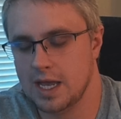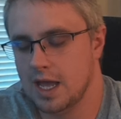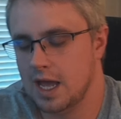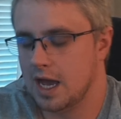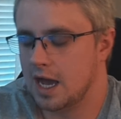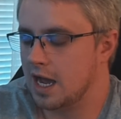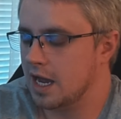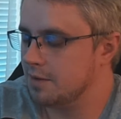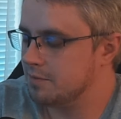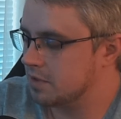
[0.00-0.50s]

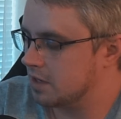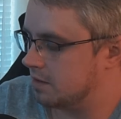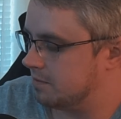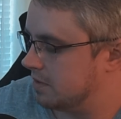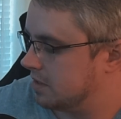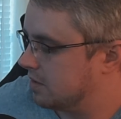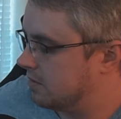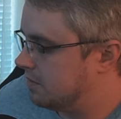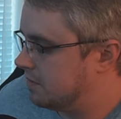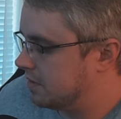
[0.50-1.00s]
I'm going to be
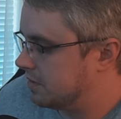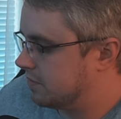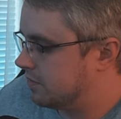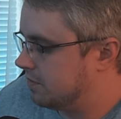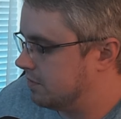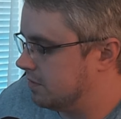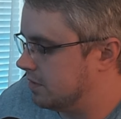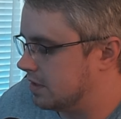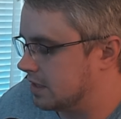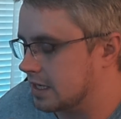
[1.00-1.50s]
going
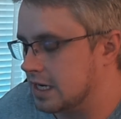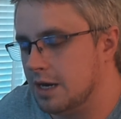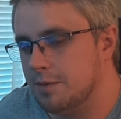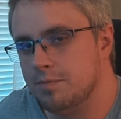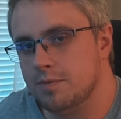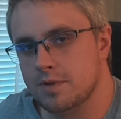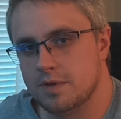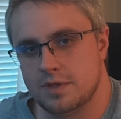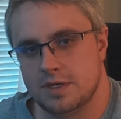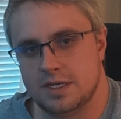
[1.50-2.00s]
through a
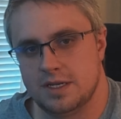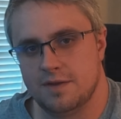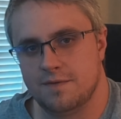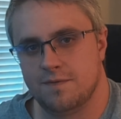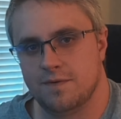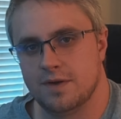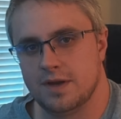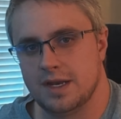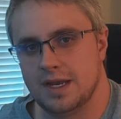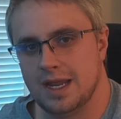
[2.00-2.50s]
couple of
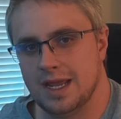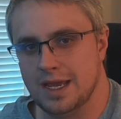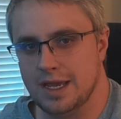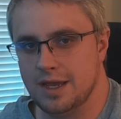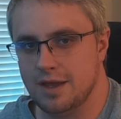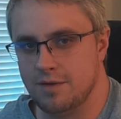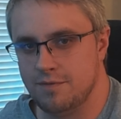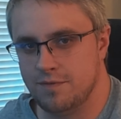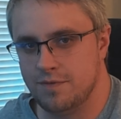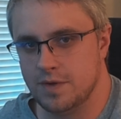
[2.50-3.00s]
different
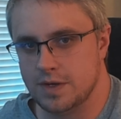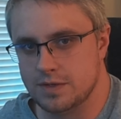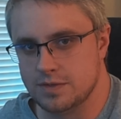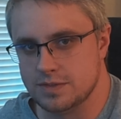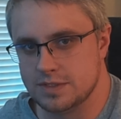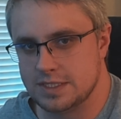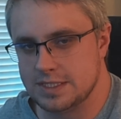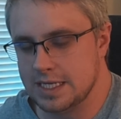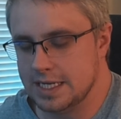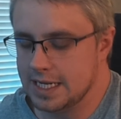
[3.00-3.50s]

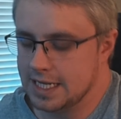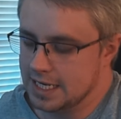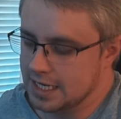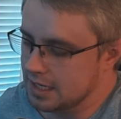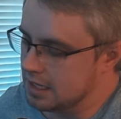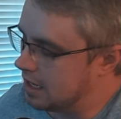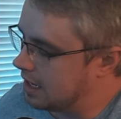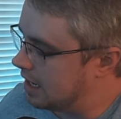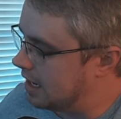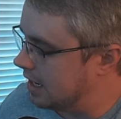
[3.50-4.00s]
headphones today.
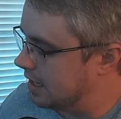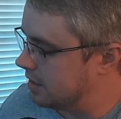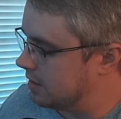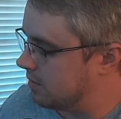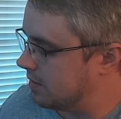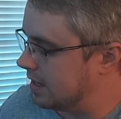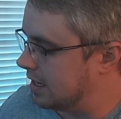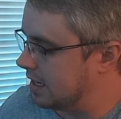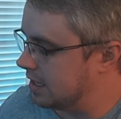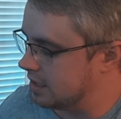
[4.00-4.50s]
I know
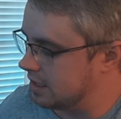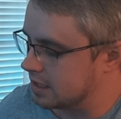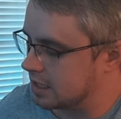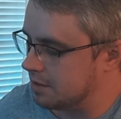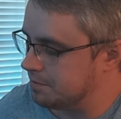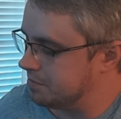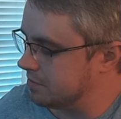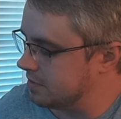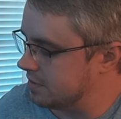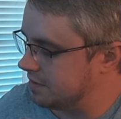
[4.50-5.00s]
I had a
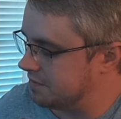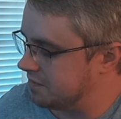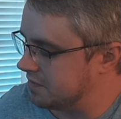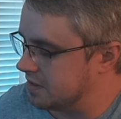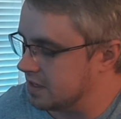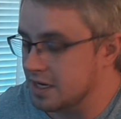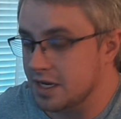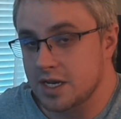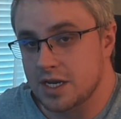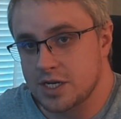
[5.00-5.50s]
couple of
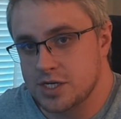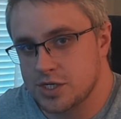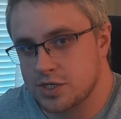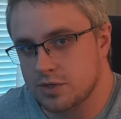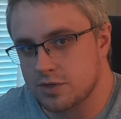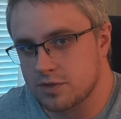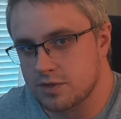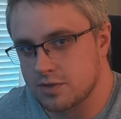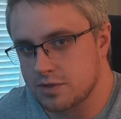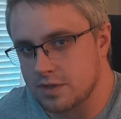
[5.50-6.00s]
different
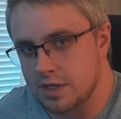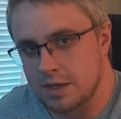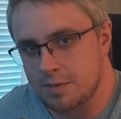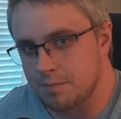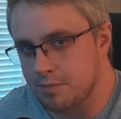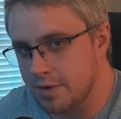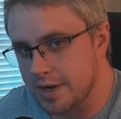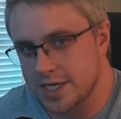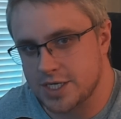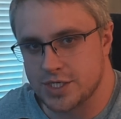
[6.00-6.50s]
initial
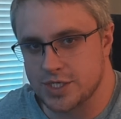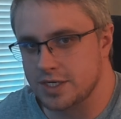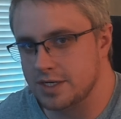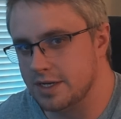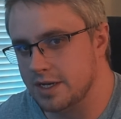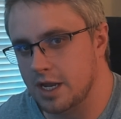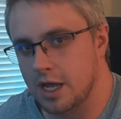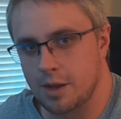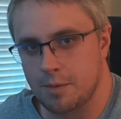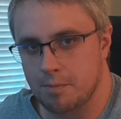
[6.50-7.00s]

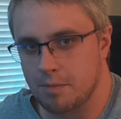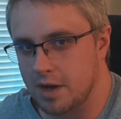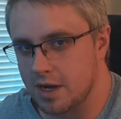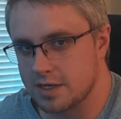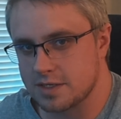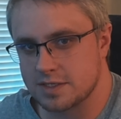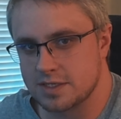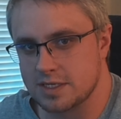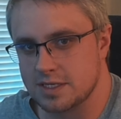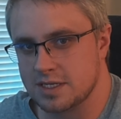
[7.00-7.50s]
impression
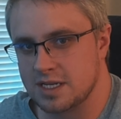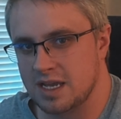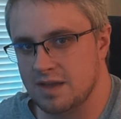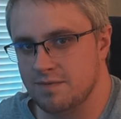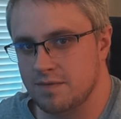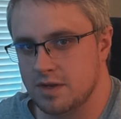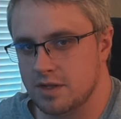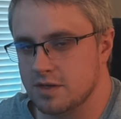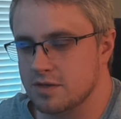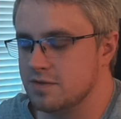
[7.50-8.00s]
unboxing type
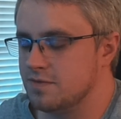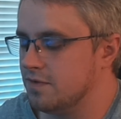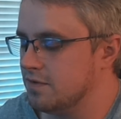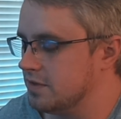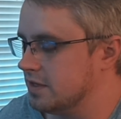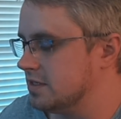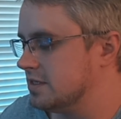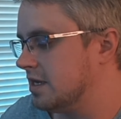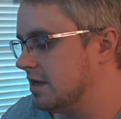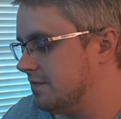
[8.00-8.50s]
videos for
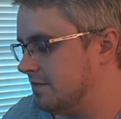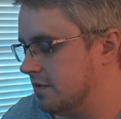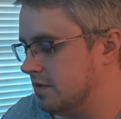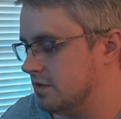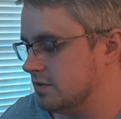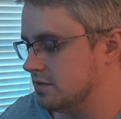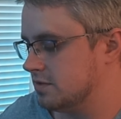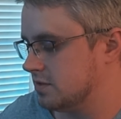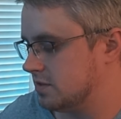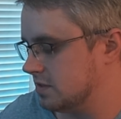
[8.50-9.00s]
these
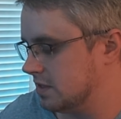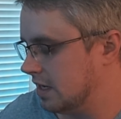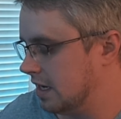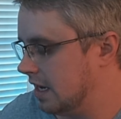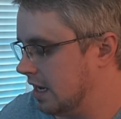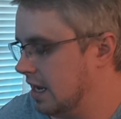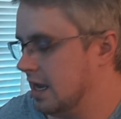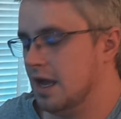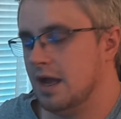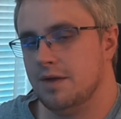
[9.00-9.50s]
headphones.
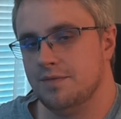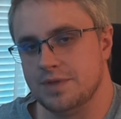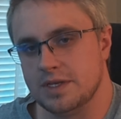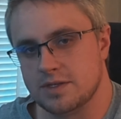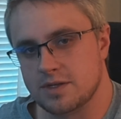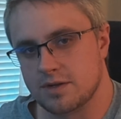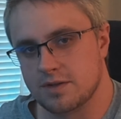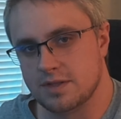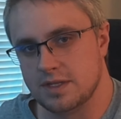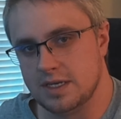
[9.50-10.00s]
These
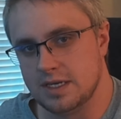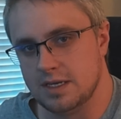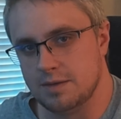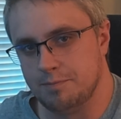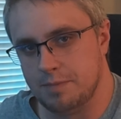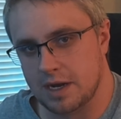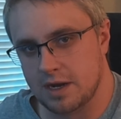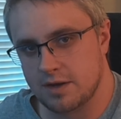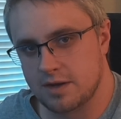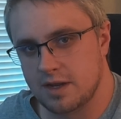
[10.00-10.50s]
are the
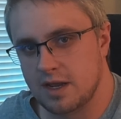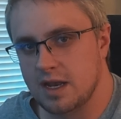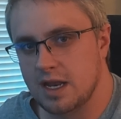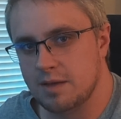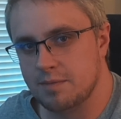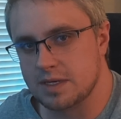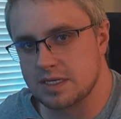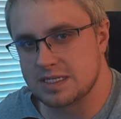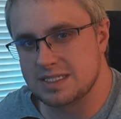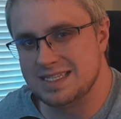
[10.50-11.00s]

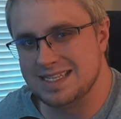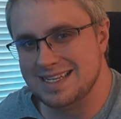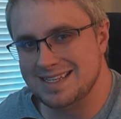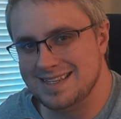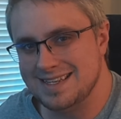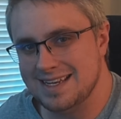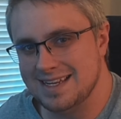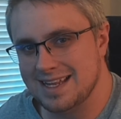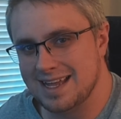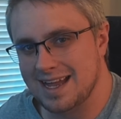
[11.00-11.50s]
Beyerdynamic
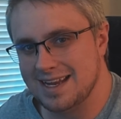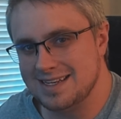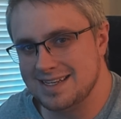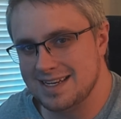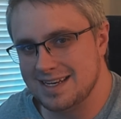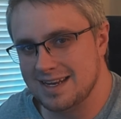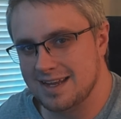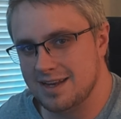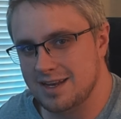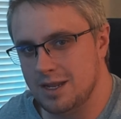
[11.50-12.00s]

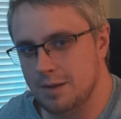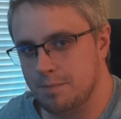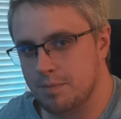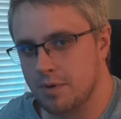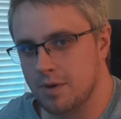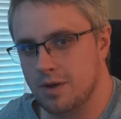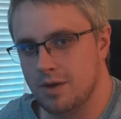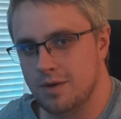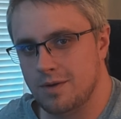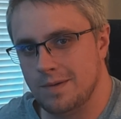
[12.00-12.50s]
DT1990
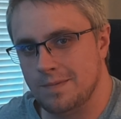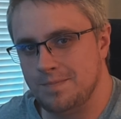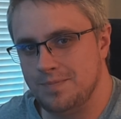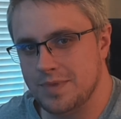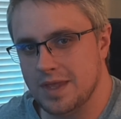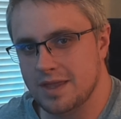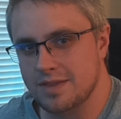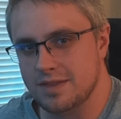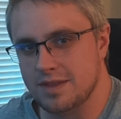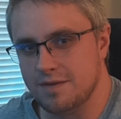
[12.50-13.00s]
Pro
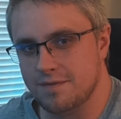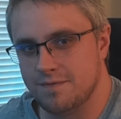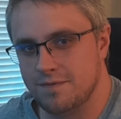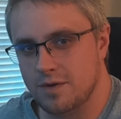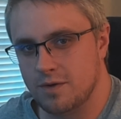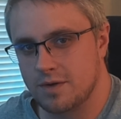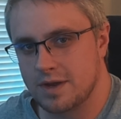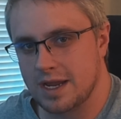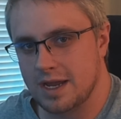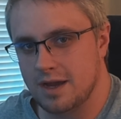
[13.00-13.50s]
and the
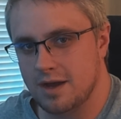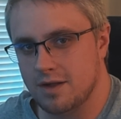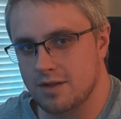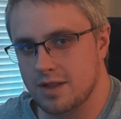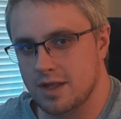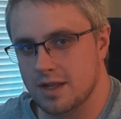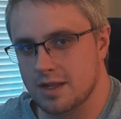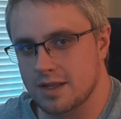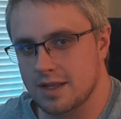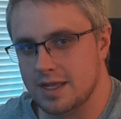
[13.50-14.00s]
Focal
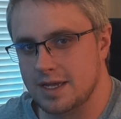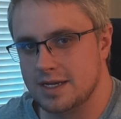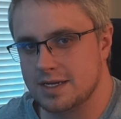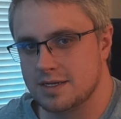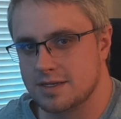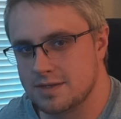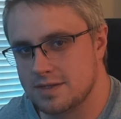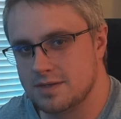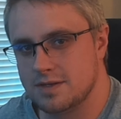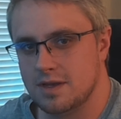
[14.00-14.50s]

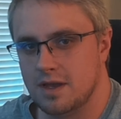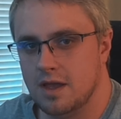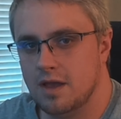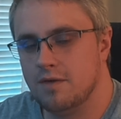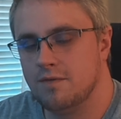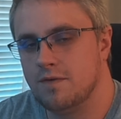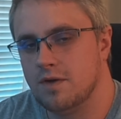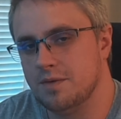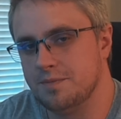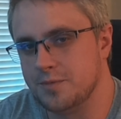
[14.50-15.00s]
Elex
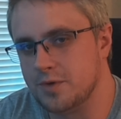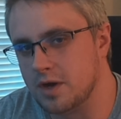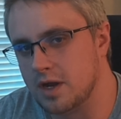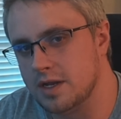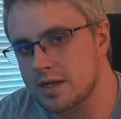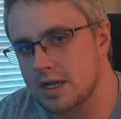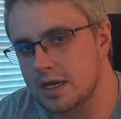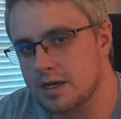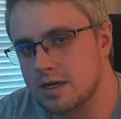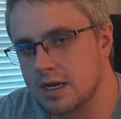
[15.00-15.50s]
from
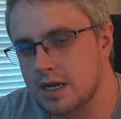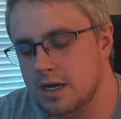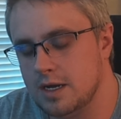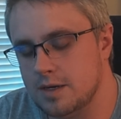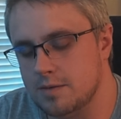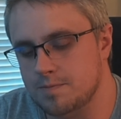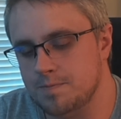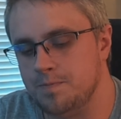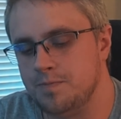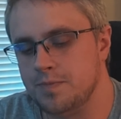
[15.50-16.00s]
Draught.com.